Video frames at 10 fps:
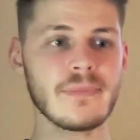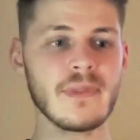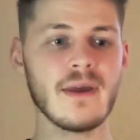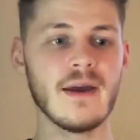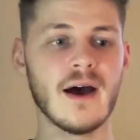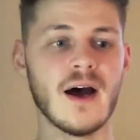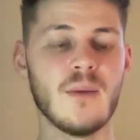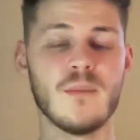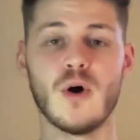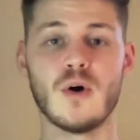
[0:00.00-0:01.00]

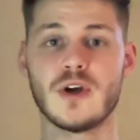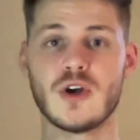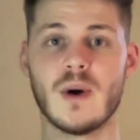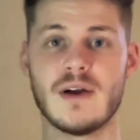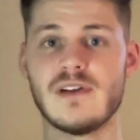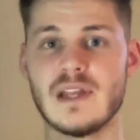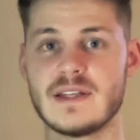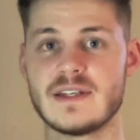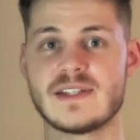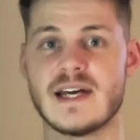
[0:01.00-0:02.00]
Or don't quite fully
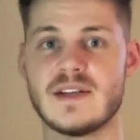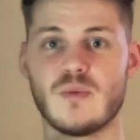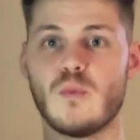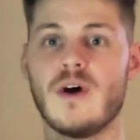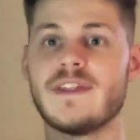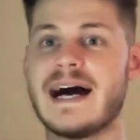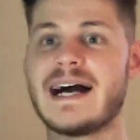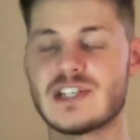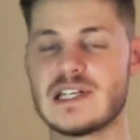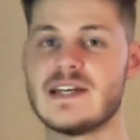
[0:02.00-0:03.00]
understand what that
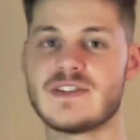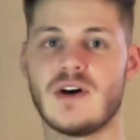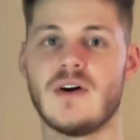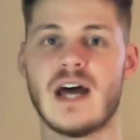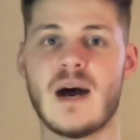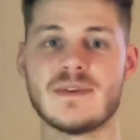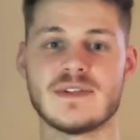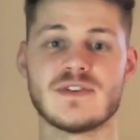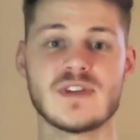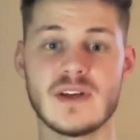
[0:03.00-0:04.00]
actually is on
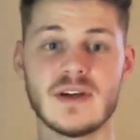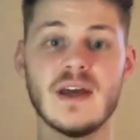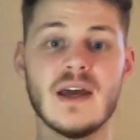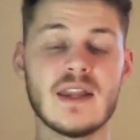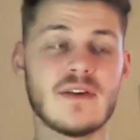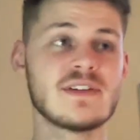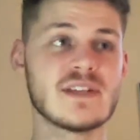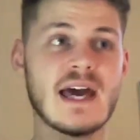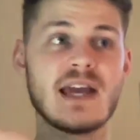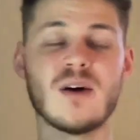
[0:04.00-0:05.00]
Amazon. So that there isn't
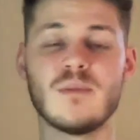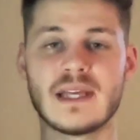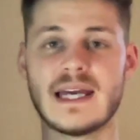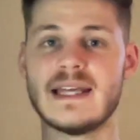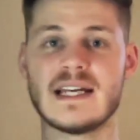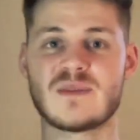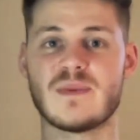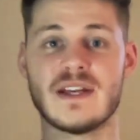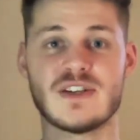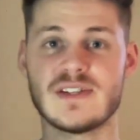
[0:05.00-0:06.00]
a complicated
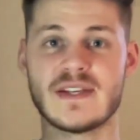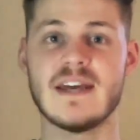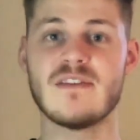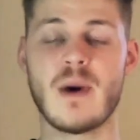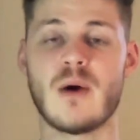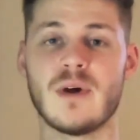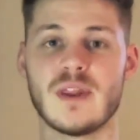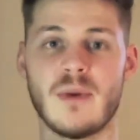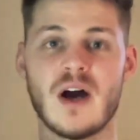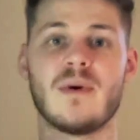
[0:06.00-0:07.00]
explanation to give about what the
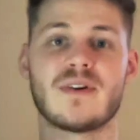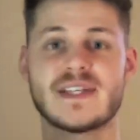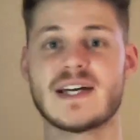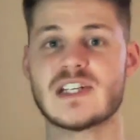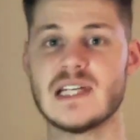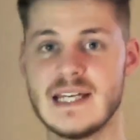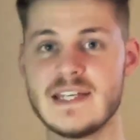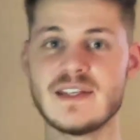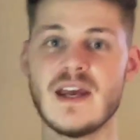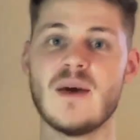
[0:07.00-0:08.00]
buy box actually
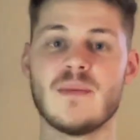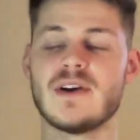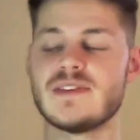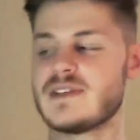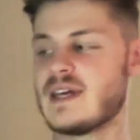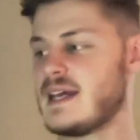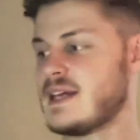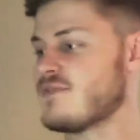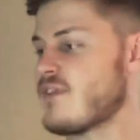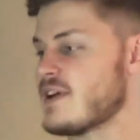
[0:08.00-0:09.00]
is, because it is
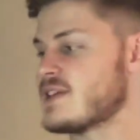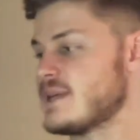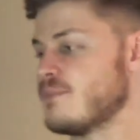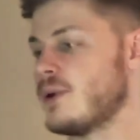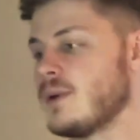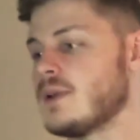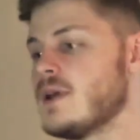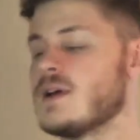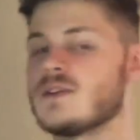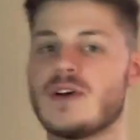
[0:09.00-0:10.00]
very simple.
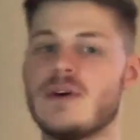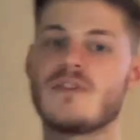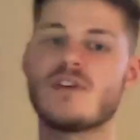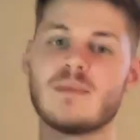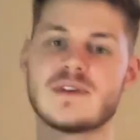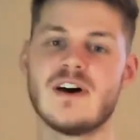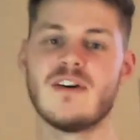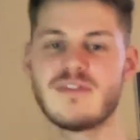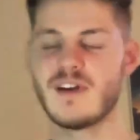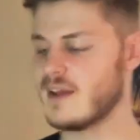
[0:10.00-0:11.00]
So I've got
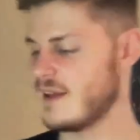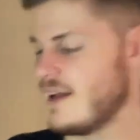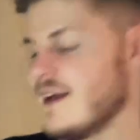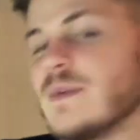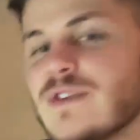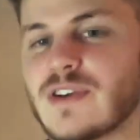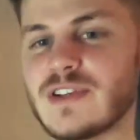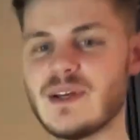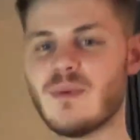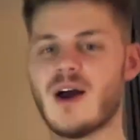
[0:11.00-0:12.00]
myself my
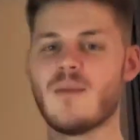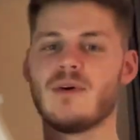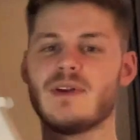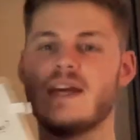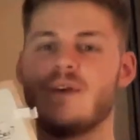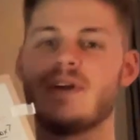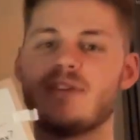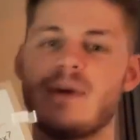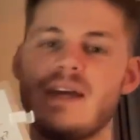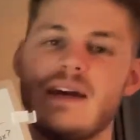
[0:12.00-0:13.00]
trusty whiteboard here with
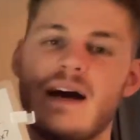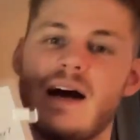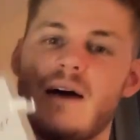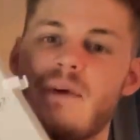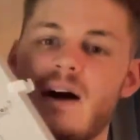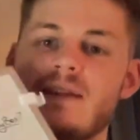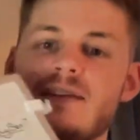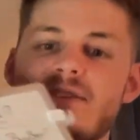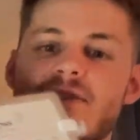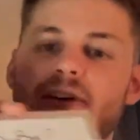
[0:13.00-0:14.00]
me, and
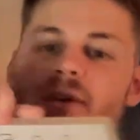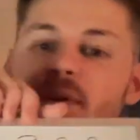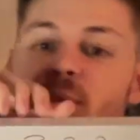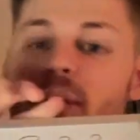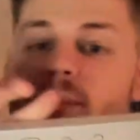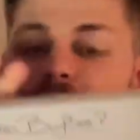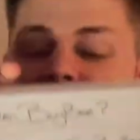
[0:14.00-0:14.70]
this is what I'm going to use